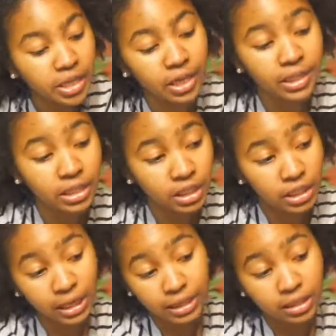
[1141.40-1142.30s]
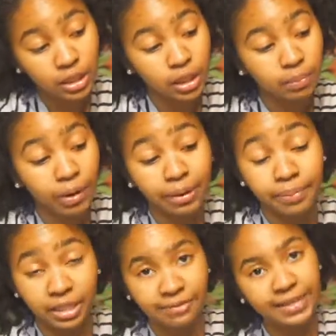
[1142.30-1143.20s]
good. This is good. This is a good brand.
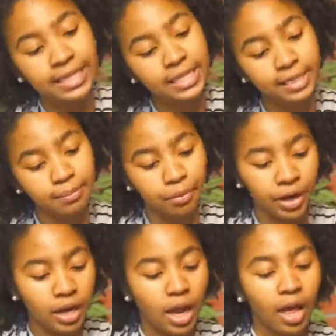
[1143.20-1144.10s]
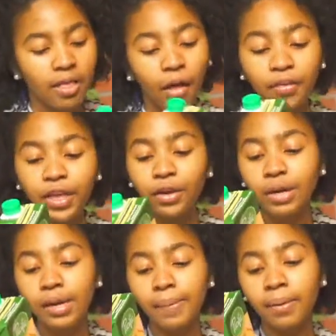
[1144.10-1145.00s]
Pacific is a good brand. The only thing you
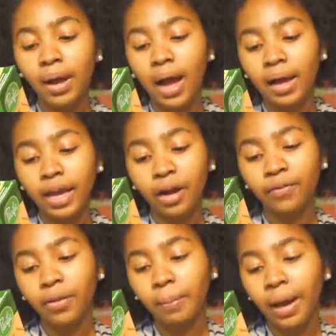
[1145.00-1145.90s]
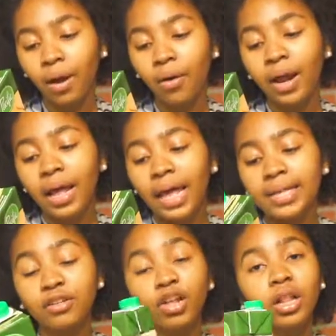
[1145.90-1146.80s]
need to be careful about
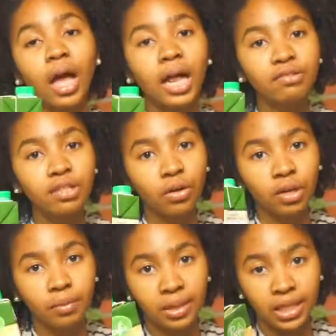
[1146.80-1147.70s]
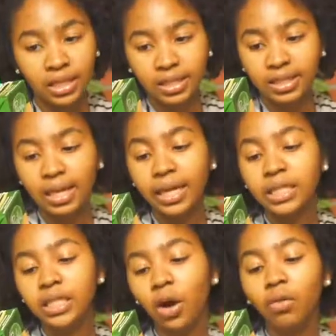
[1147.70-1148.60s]
is there's a lot of sodium in this. And
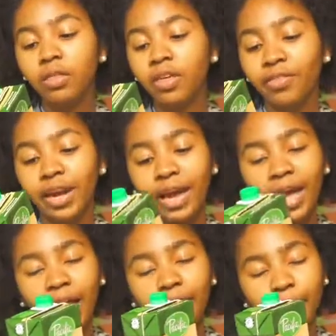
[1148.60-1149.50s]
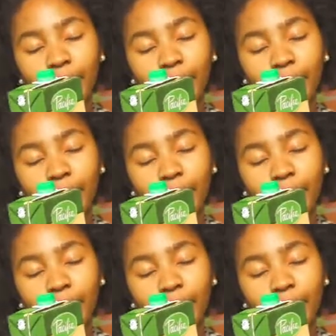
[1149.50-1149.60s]
that's the only thing that I hate